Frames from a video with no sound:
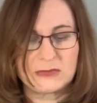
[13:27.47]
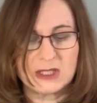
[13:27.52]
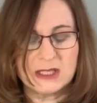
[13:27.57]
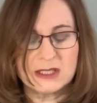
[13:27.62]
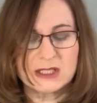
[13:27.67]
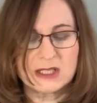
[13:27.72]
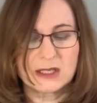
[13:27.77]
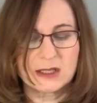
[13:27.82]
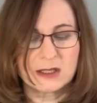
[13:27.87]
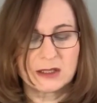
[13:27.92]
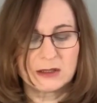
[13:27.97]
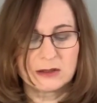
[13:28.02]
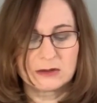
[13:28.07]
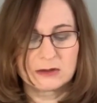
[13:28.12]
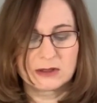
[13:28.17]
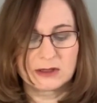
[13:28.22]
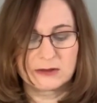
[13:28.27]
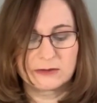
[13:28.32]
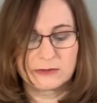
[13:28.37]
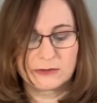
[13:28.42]
take a look
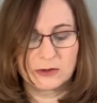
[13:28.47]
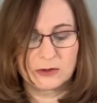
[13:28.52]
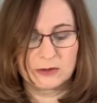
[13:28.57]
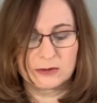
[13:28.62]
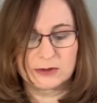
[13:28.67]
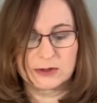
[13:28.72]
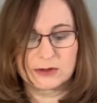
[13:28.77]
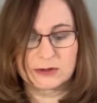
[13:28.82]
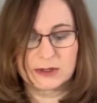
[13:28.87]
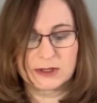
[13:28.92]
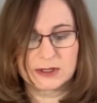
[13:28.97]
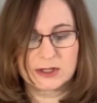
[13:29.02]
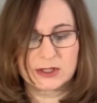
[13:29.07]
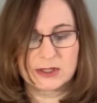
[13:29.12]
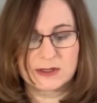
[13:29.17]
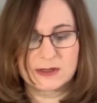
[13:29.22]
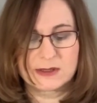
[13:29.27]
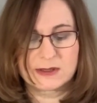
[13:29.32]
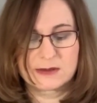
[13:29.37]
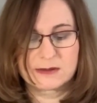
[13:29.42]
and follow
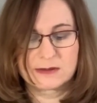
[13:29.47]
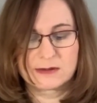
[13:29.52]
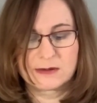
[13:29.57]
directions.